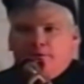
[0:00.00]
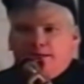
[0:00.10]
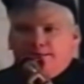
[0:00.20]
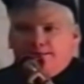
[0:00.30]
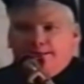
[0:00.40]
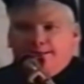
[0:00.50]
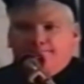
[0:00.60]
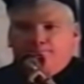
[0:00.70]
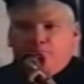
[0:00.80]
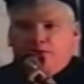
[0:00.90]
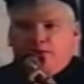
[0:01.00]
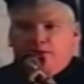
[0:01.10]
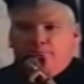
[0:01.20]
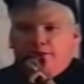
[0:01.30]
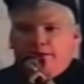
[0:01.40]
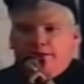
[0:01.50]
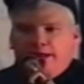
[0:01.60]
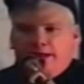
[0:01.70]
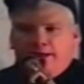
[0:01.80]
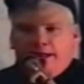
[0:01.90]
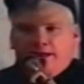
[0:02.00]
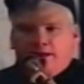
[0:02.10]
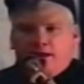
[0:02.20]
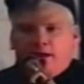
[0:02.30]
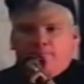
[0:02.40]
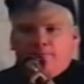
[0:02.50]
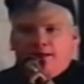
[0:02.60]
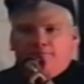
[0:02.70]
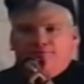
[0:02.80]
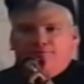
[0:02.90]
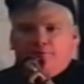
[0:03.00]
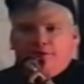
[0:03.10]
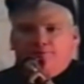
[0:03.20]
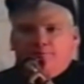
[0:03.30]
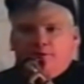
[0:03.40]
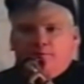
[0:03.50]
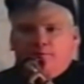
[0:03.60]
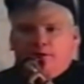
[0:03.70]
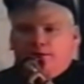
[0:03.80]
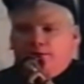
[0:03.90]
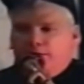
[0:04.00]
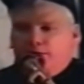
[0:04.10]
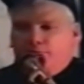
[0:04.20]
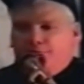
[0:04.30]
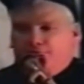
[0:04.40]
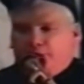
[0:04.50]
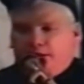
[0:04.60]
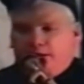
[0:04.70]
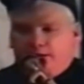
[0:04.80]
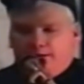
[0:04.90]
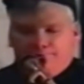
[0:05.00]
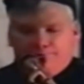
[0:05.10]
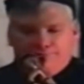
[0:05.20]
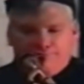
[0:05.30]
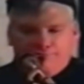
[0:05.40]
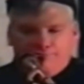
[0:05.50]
But uh, been in hand-to-hand combat with some of these people, and, and once again, I'm